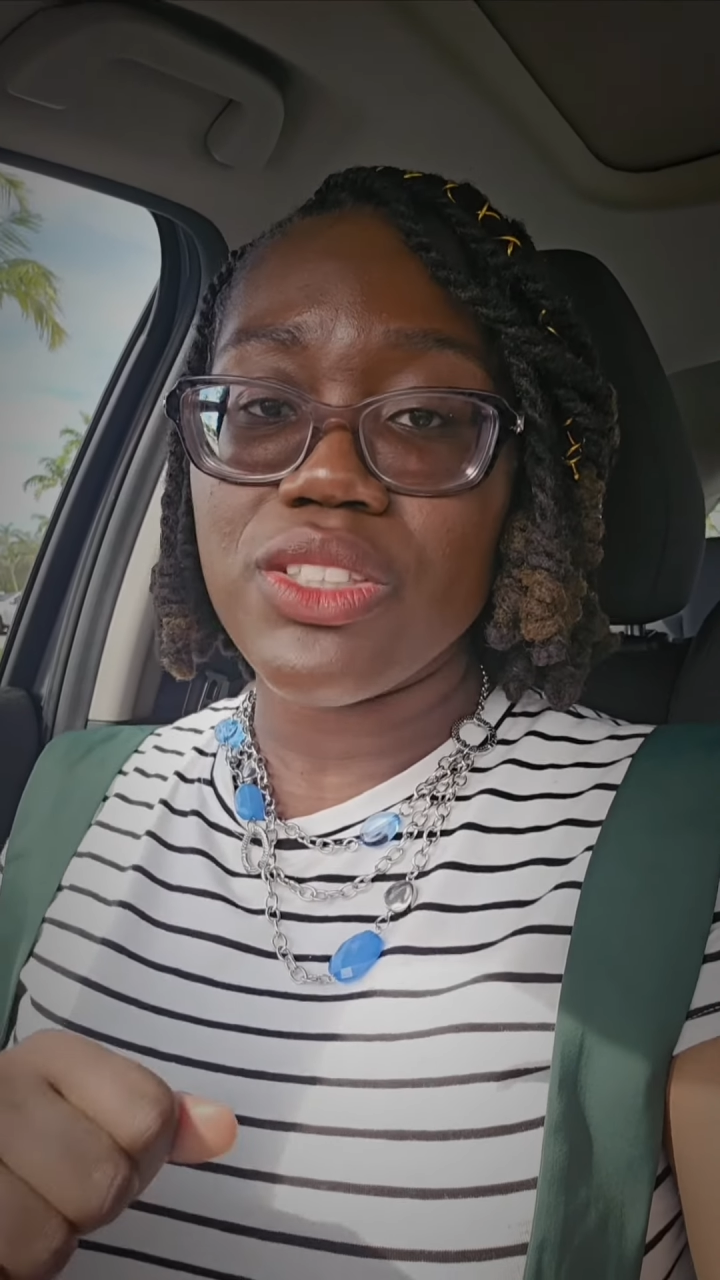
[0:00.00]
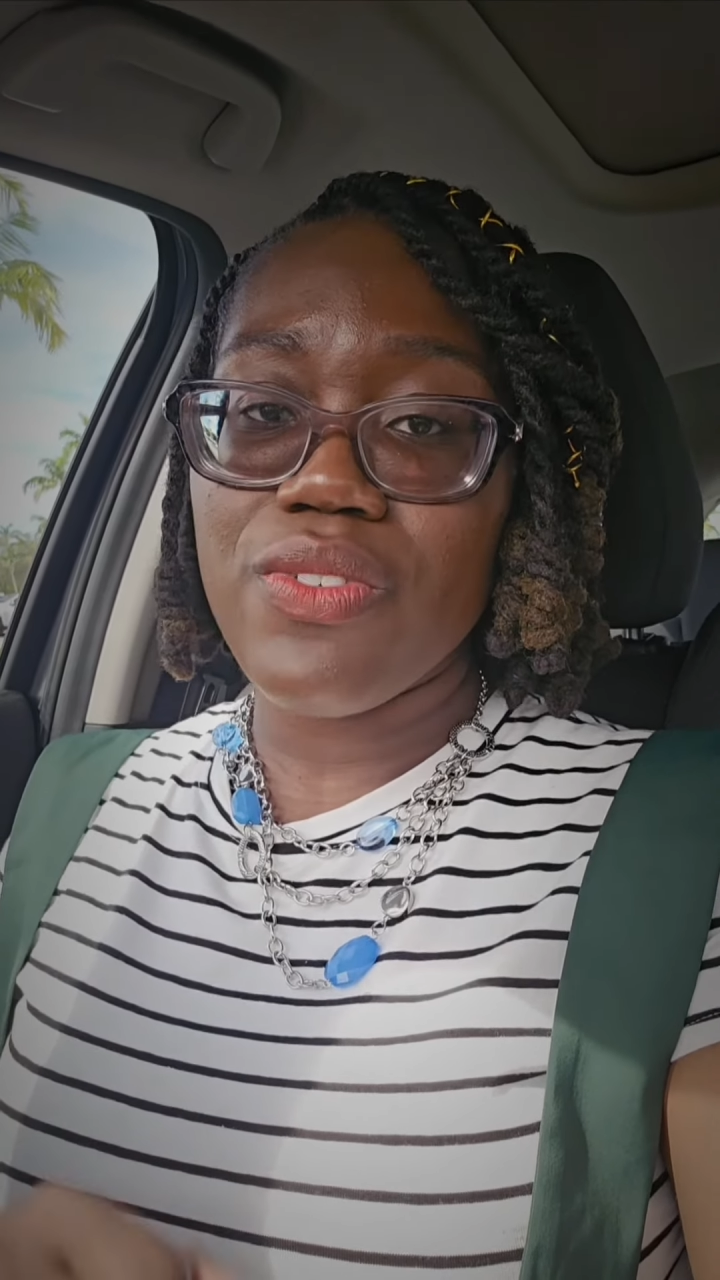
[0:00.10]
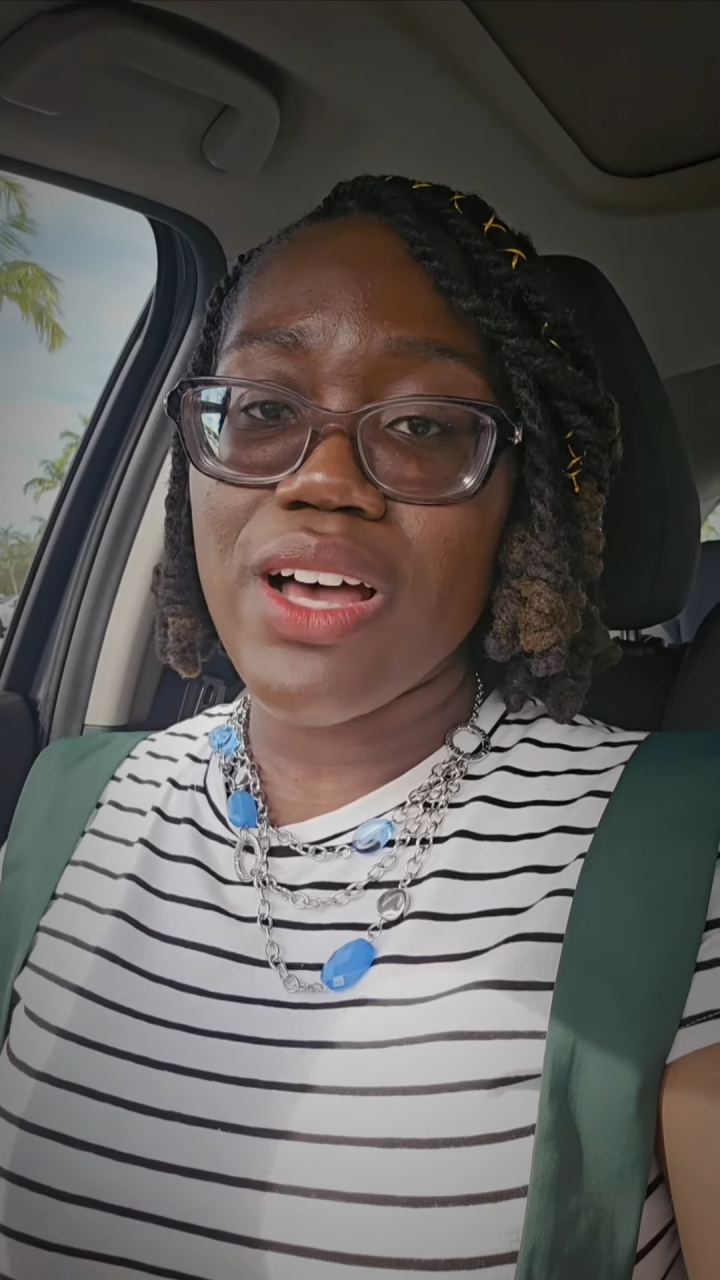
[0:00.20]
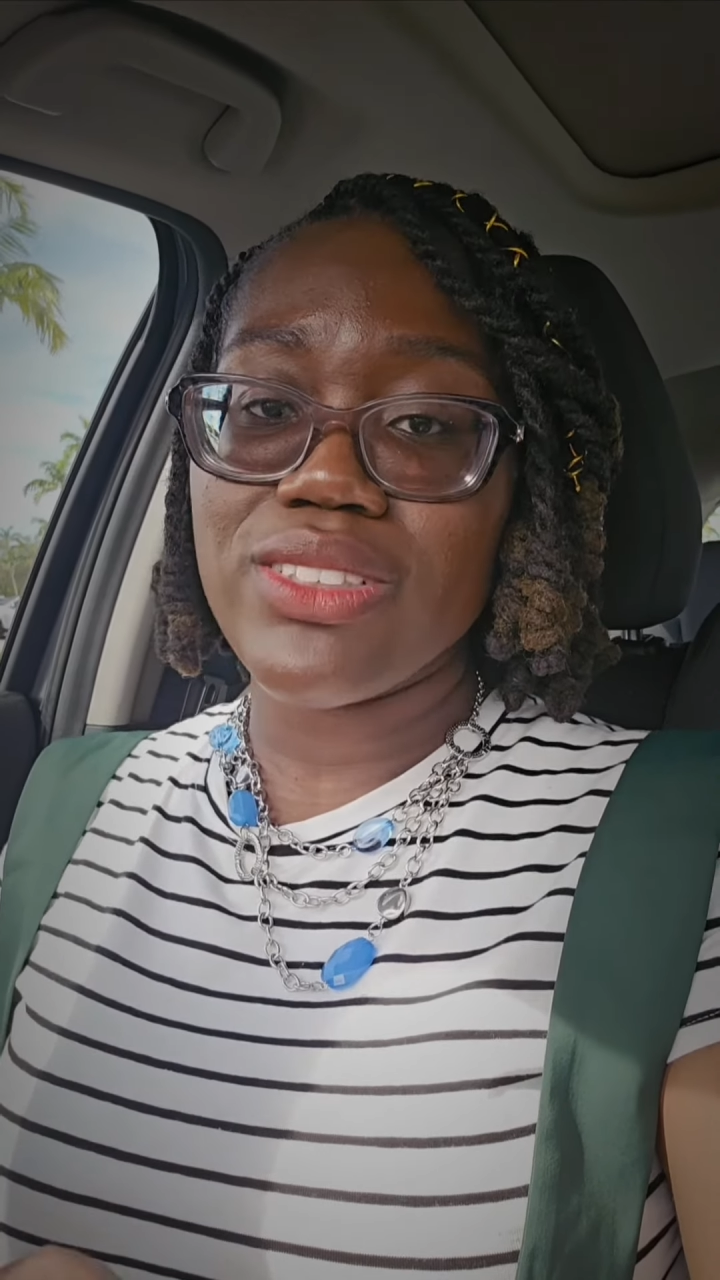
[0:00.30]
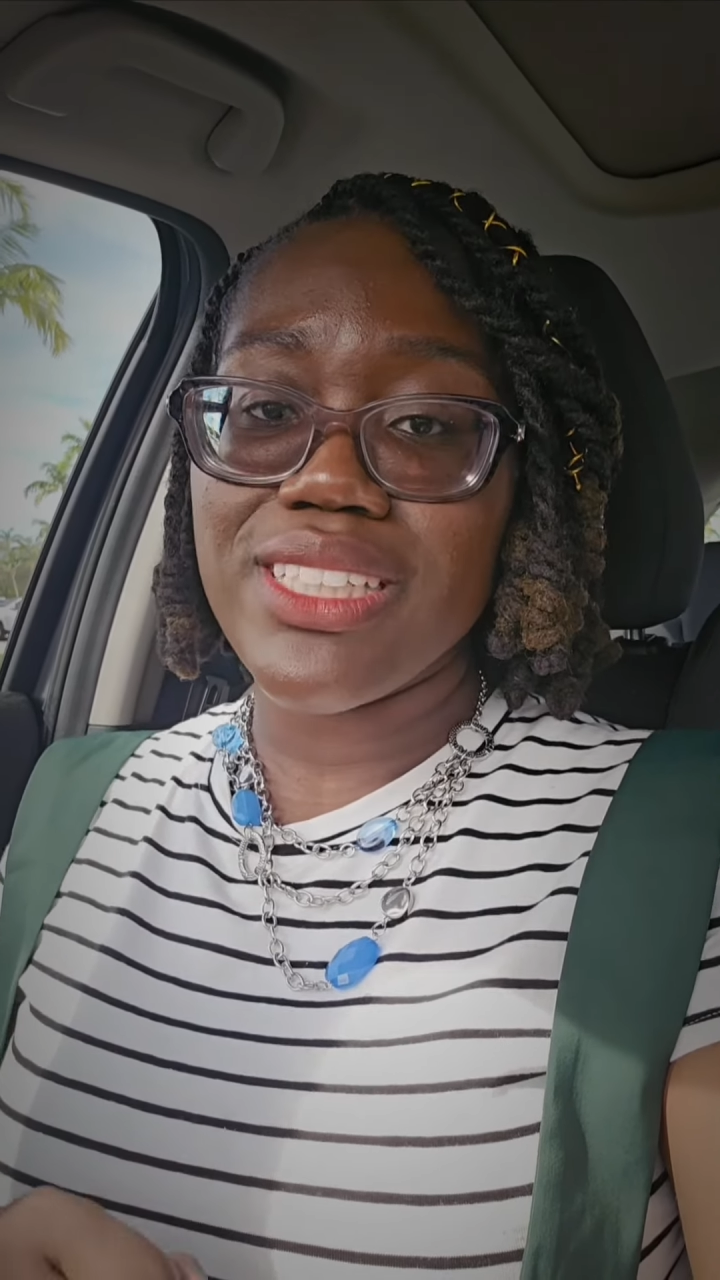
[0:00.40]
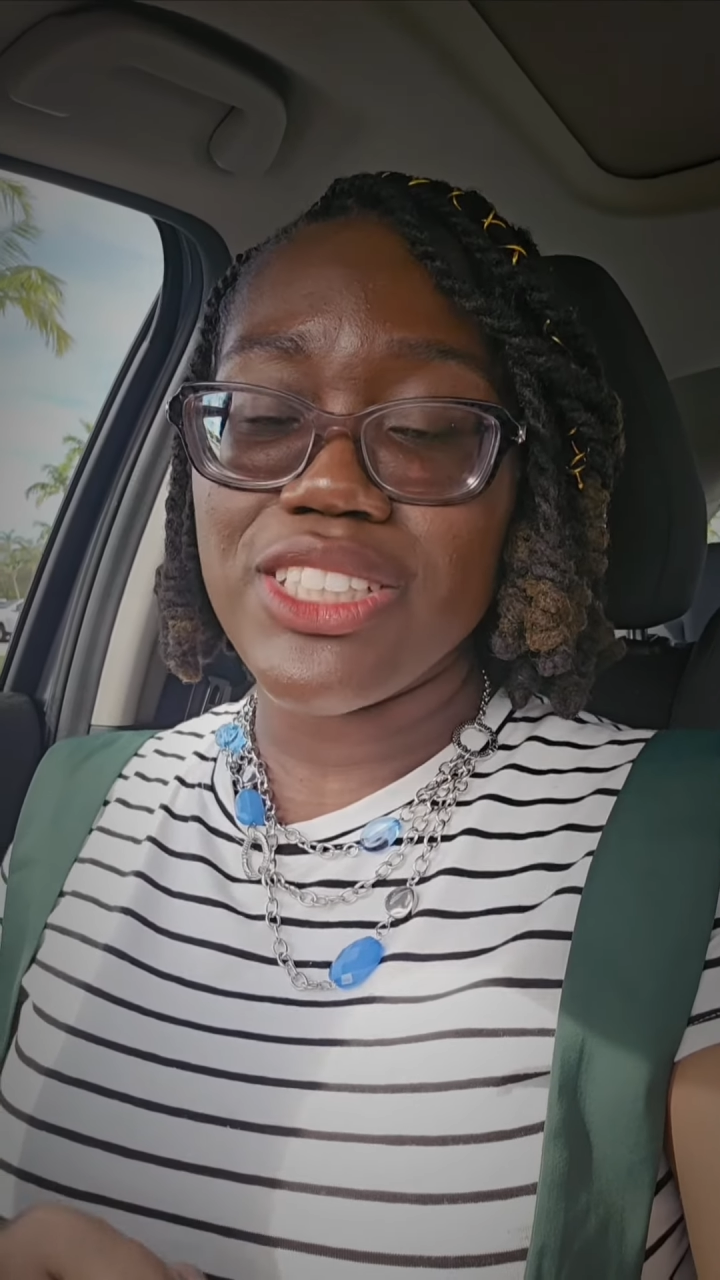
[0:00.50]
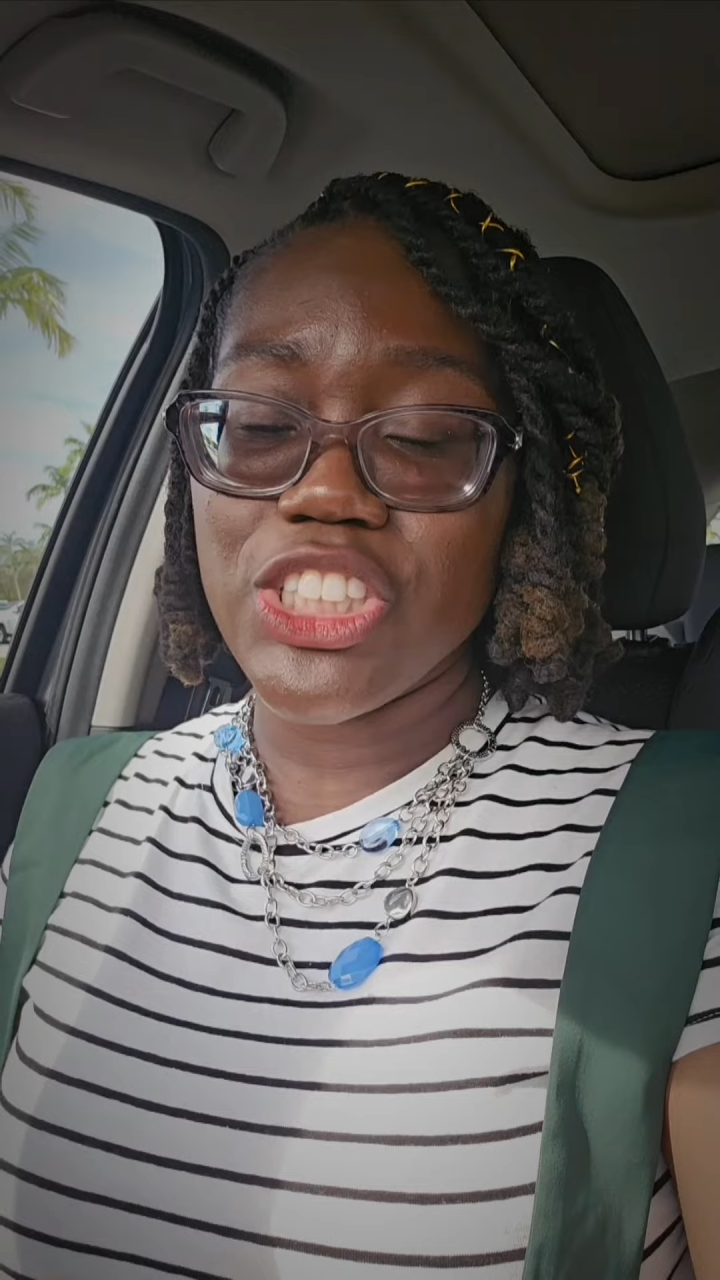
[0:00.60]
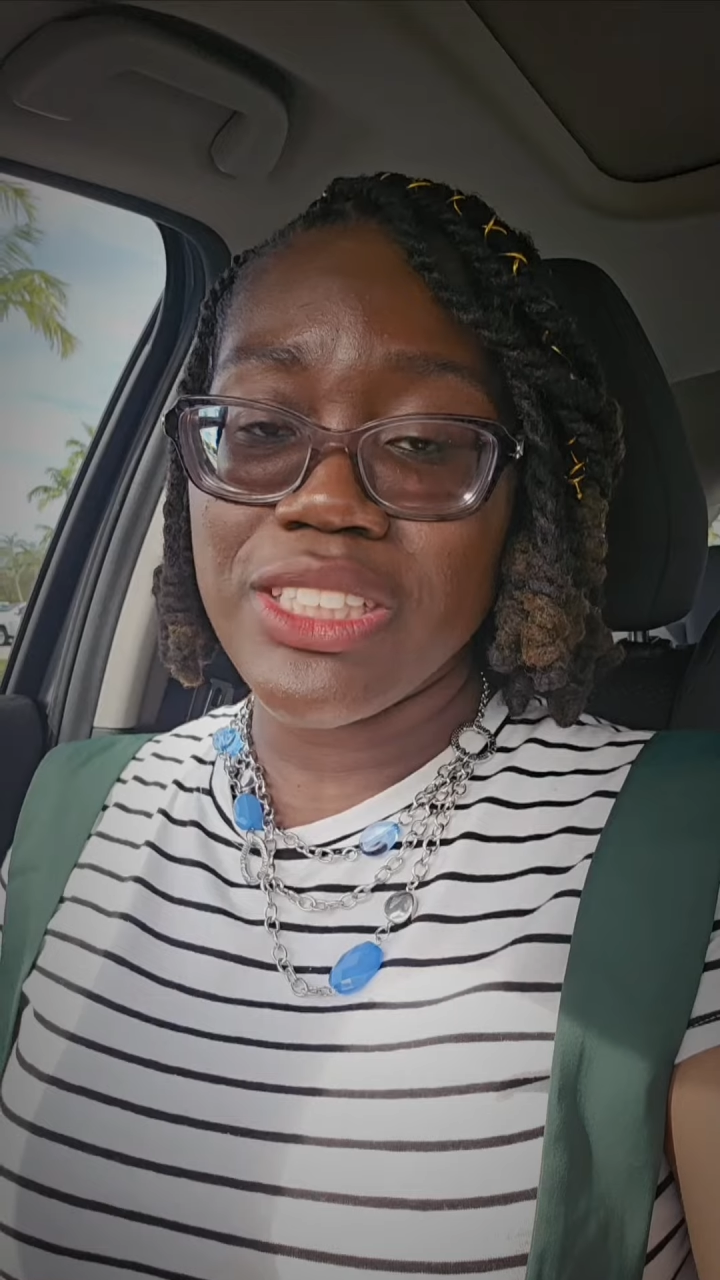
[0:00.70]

is found in